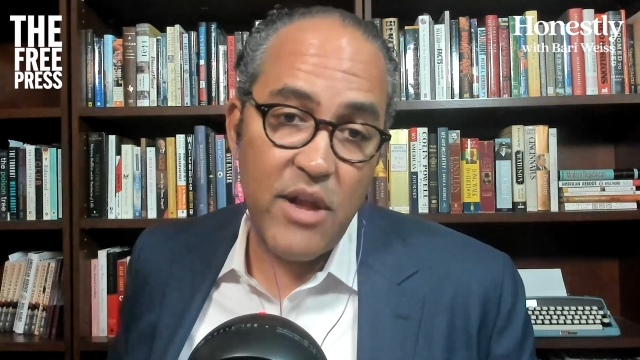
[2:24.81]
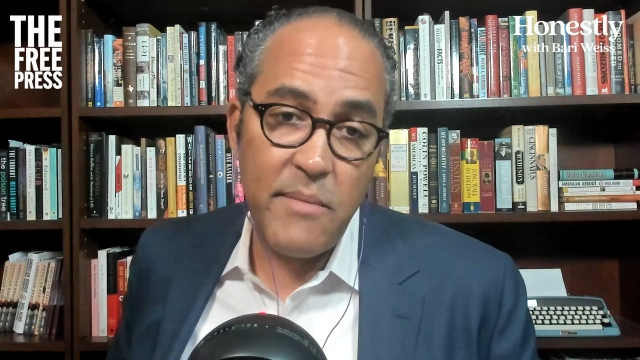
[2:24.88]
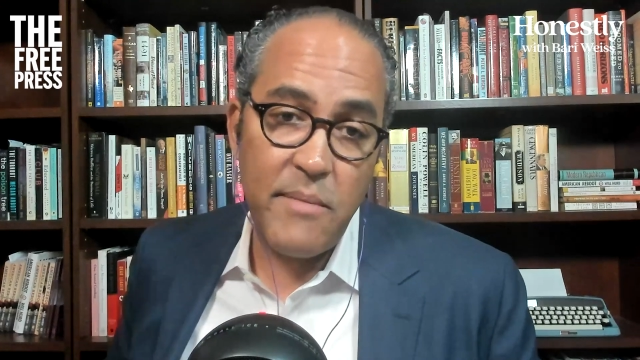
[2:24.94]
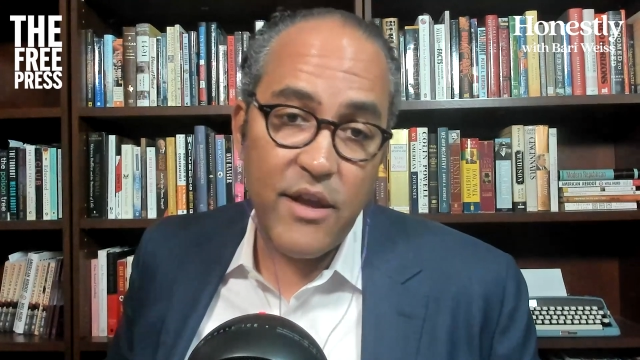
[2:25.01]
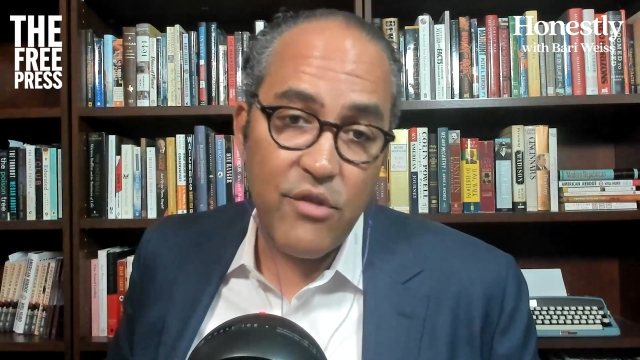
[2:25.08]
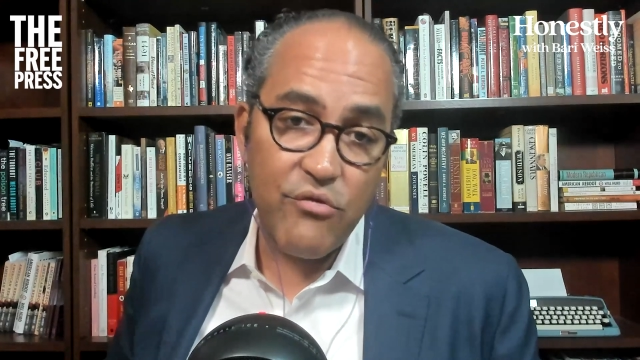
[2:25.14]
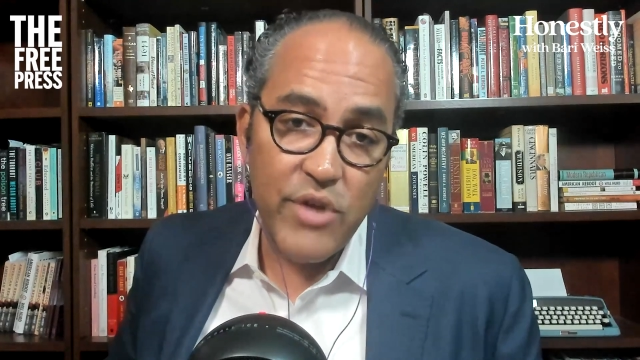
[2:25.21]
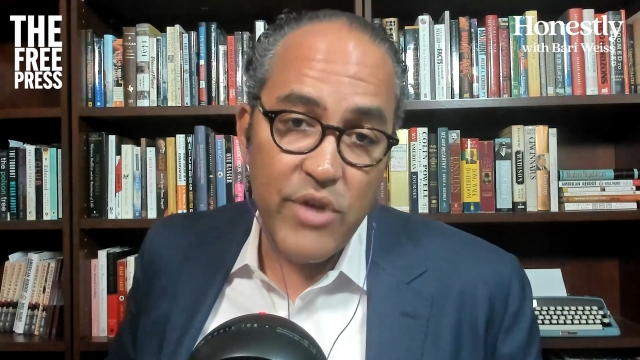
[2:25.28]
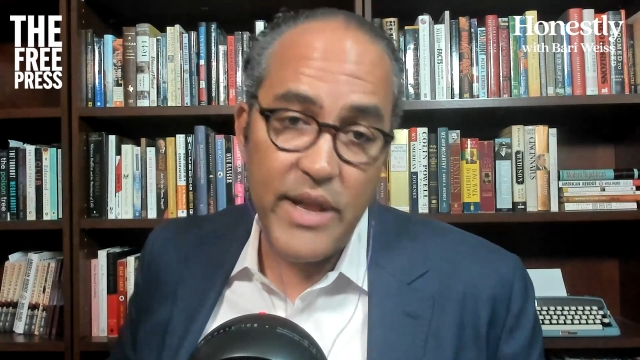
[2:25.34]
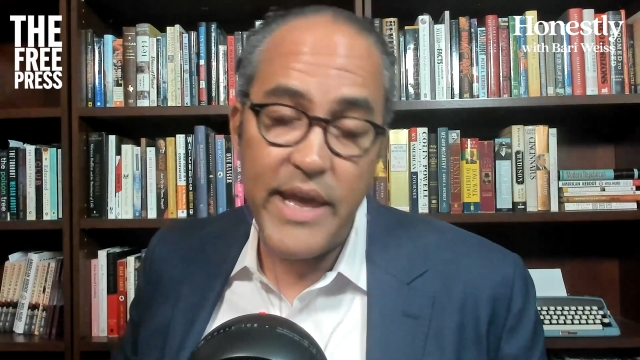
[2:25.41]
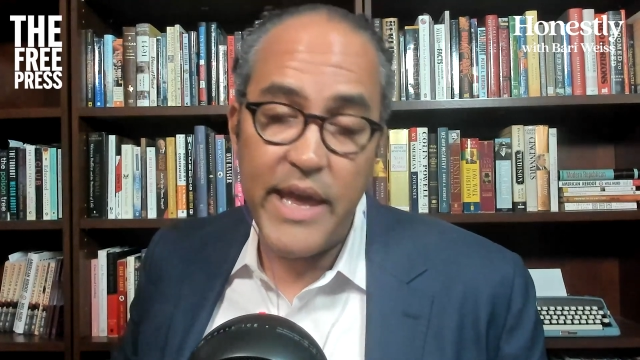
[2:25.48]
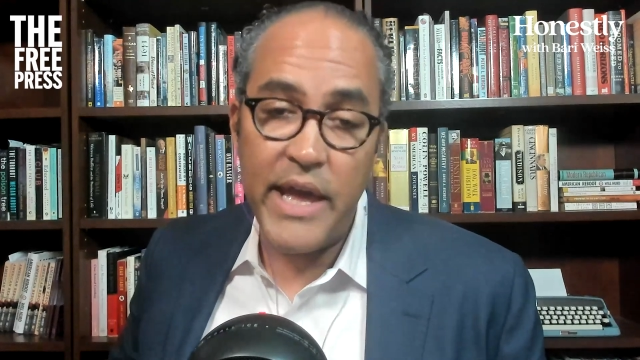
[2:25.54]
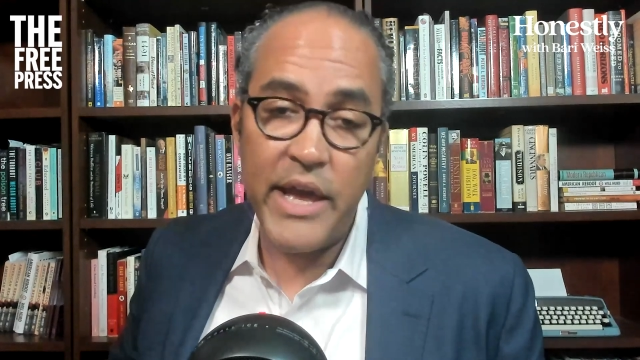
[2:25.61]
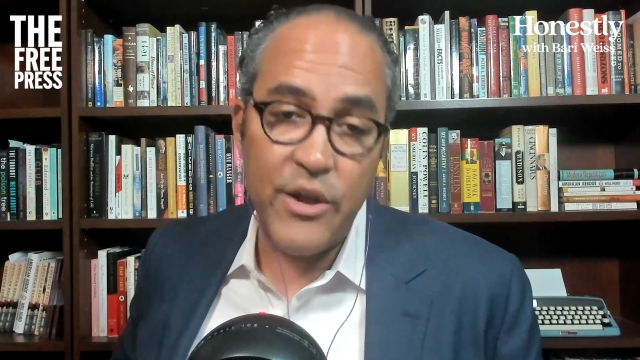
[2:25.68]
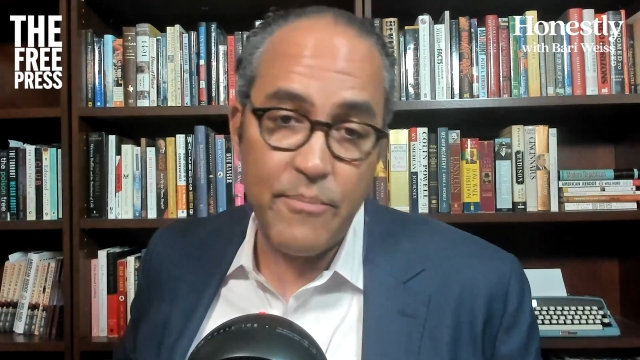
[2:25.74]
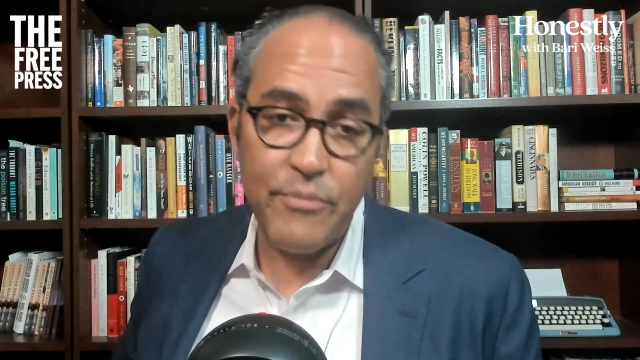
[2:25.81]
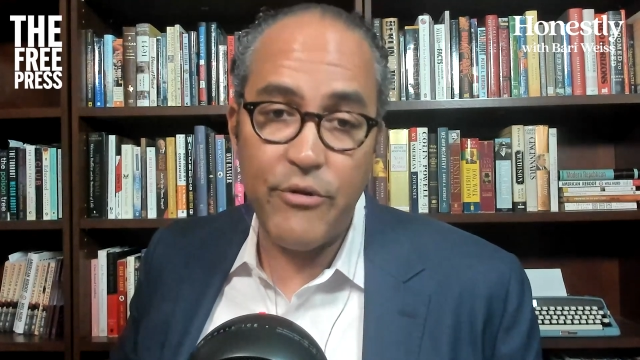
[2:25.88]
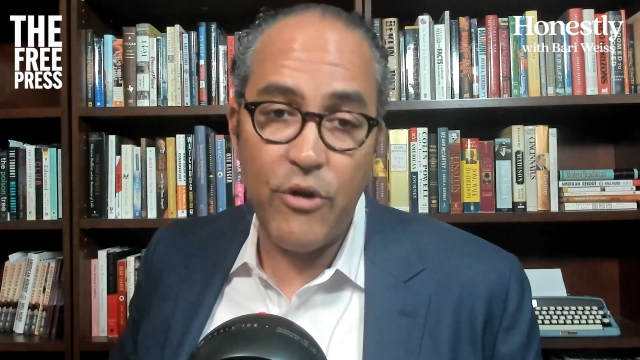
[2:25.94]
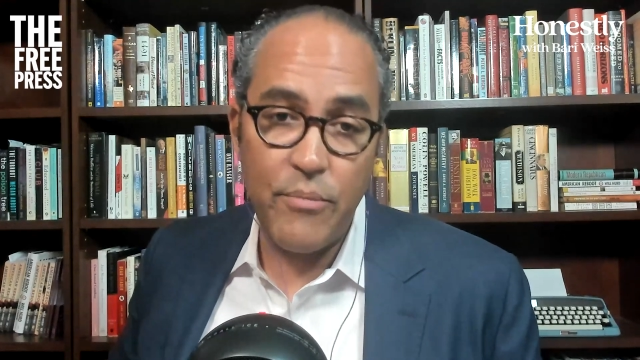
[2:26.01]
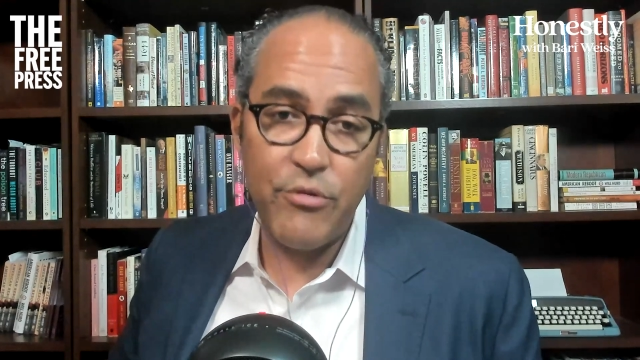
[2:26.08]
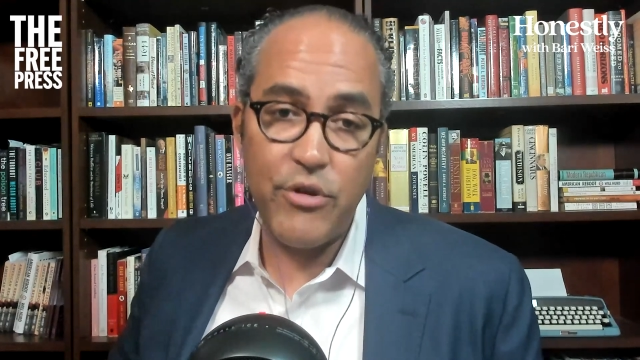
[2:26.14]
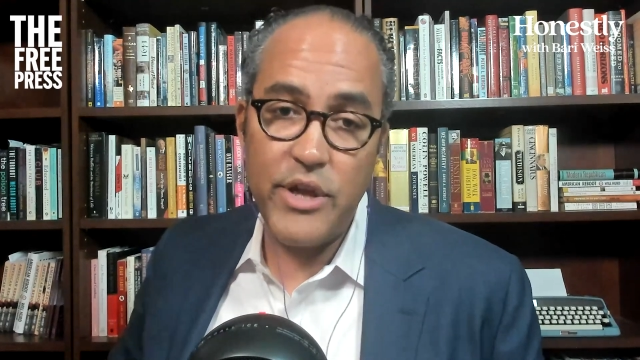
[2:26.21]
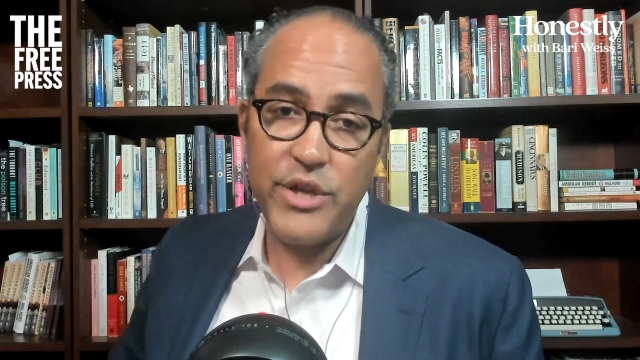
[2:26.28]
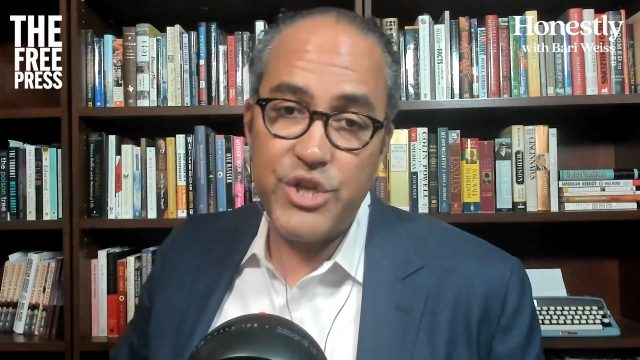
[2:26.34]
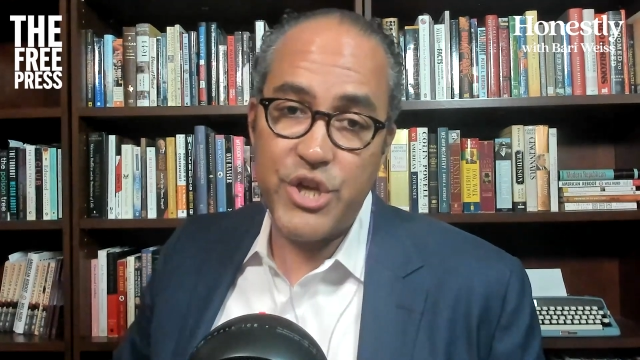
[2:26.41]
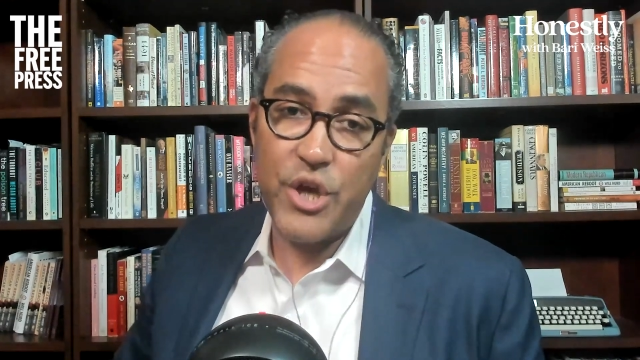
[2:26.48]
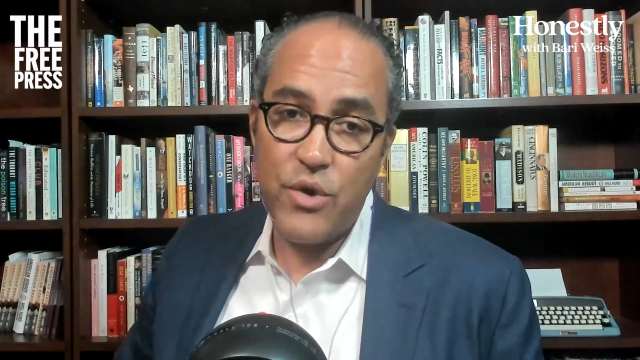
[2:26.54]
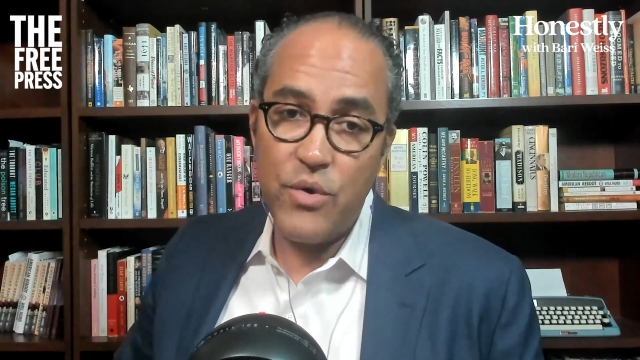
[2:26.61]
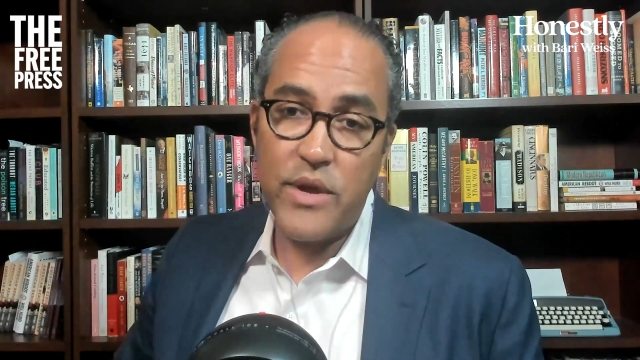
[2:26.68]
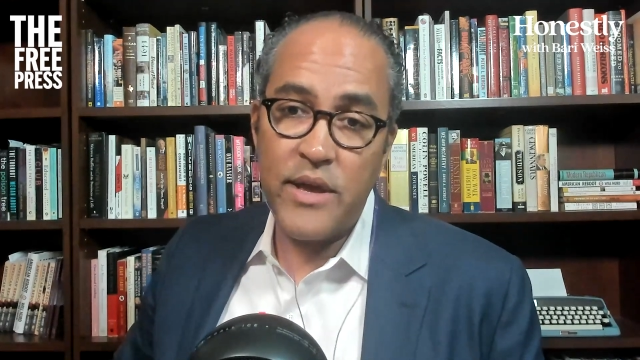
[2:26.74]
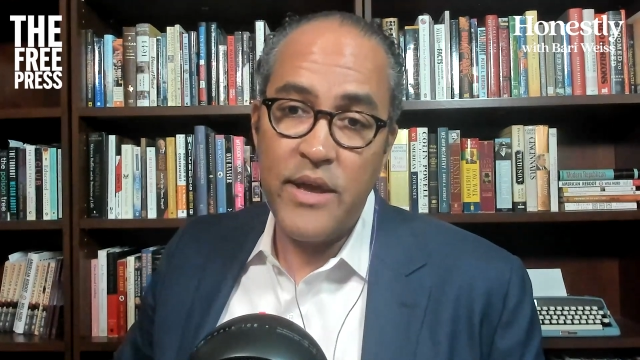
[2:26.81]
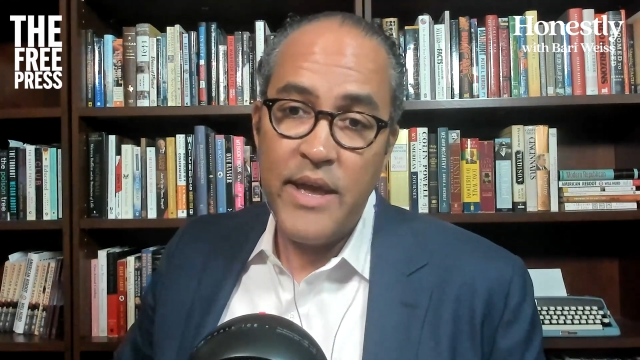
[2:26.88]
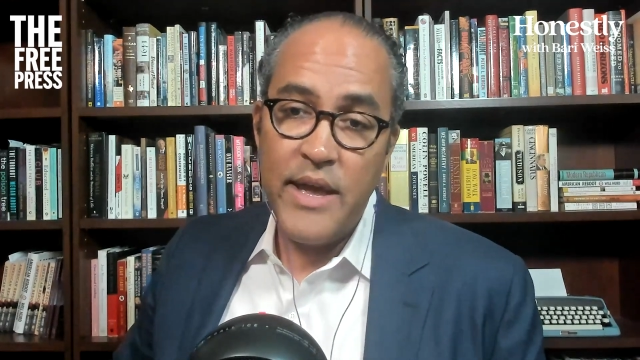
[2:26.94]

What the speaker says: make a really inappropriate joke.